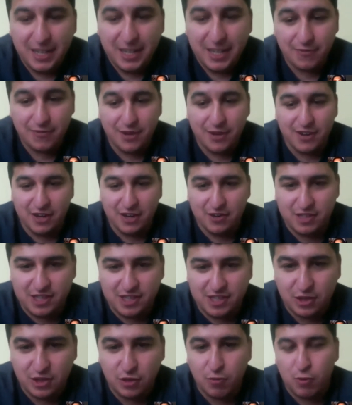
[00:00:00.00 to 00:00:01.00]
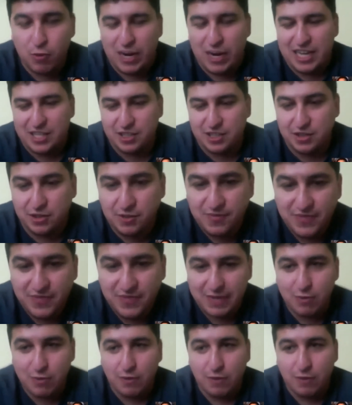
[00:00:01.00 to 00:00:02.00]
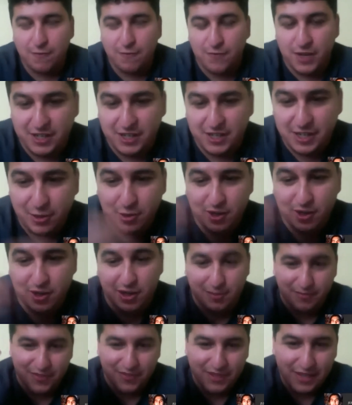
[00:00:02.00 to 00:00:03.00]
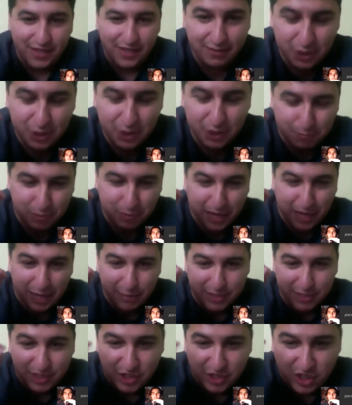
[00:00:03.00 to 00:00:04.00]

If you're near this little rascal, he will fuck you up. He builds bombs and